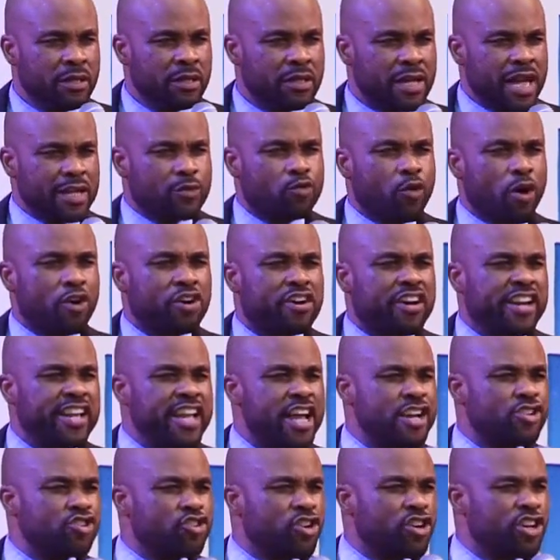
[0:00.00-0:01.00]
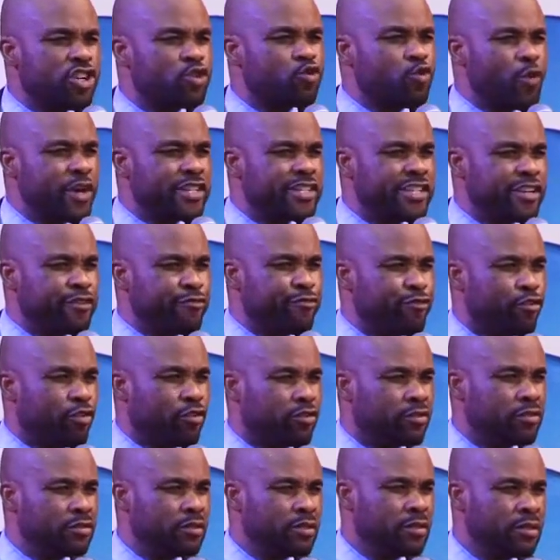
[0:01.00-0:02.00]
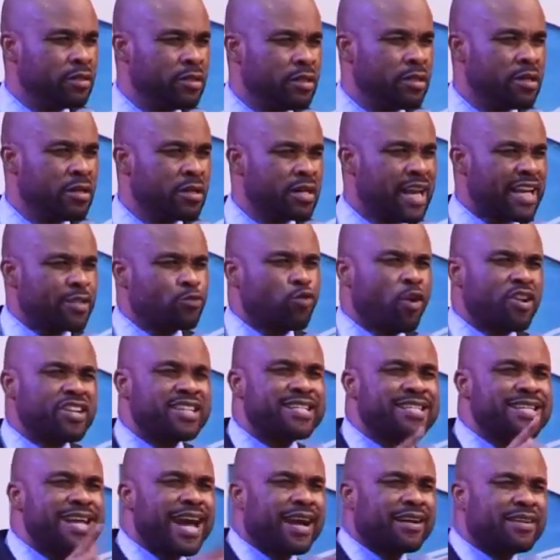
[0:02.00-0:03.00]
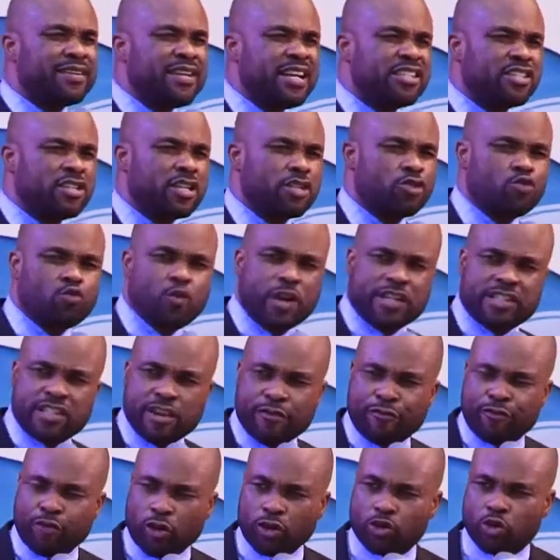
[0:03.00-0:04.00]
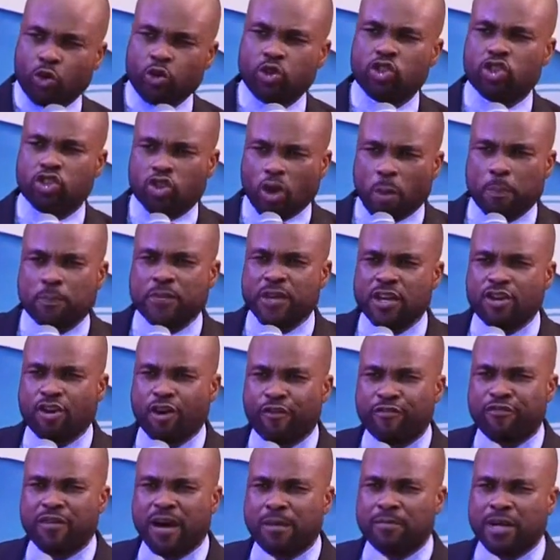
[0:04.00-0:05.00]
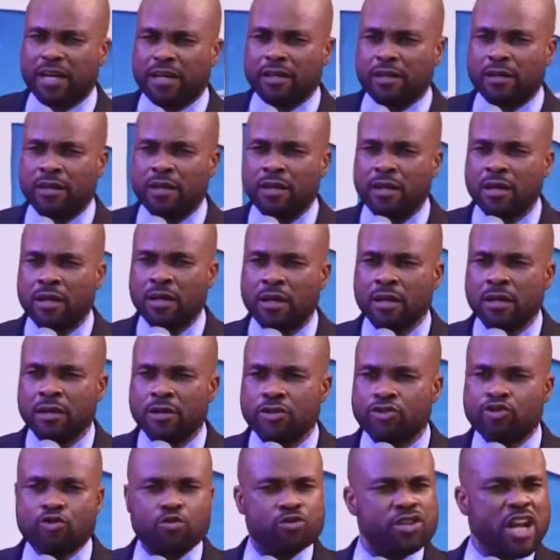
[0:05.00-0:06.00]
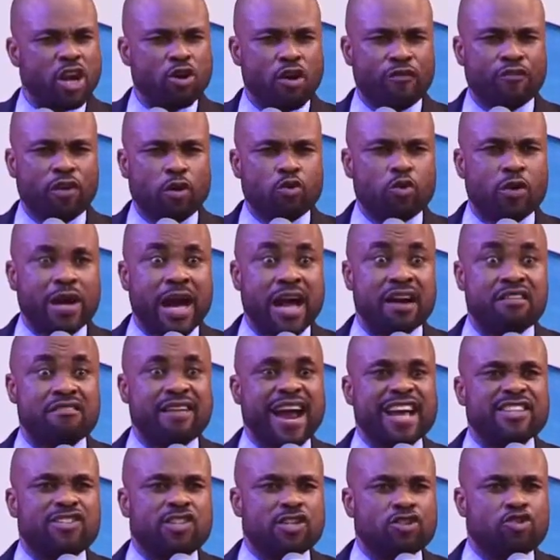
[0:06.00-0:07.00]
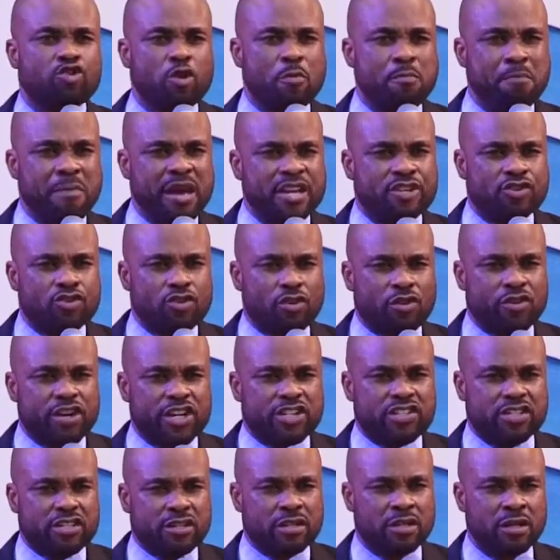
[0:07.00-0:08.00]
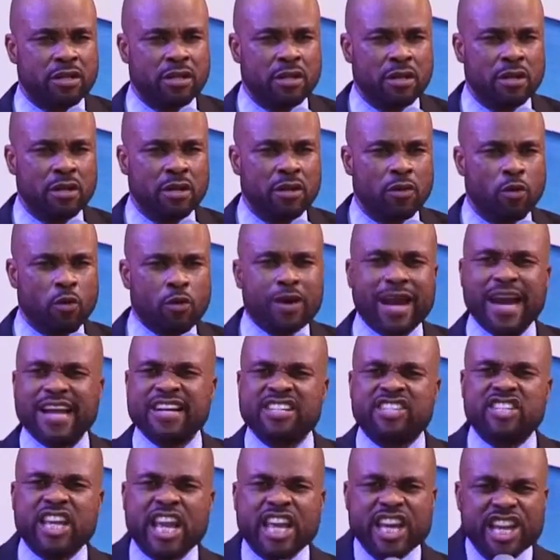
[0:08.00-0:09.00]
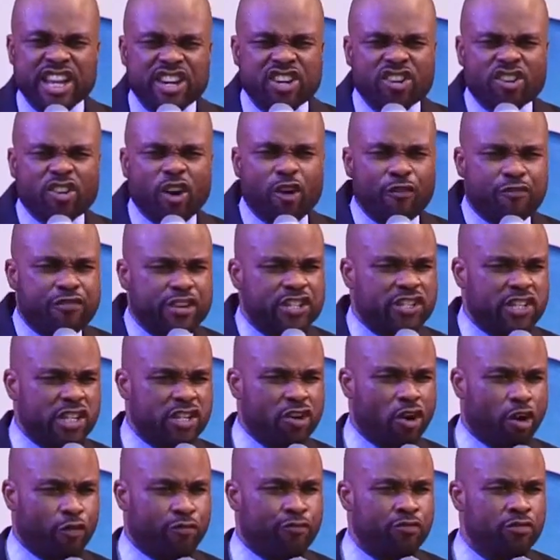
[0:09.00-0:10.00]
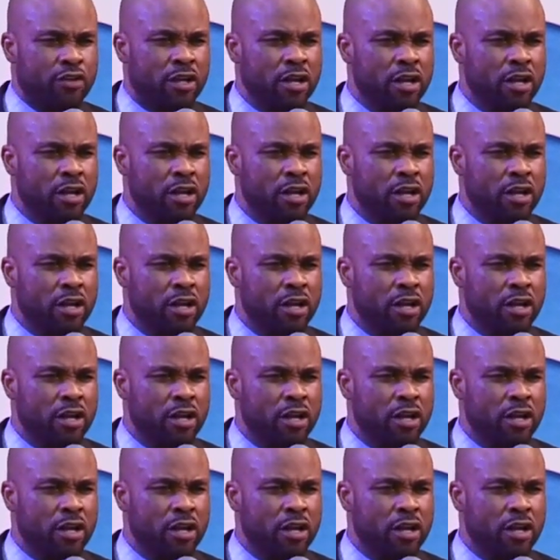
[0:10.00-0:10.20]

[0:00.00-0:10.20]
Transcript: That's what creation is waiting for. That's what darkness is waiting for to stop in your family. Children of God who can rise into maturity, who can say, Enough is enough.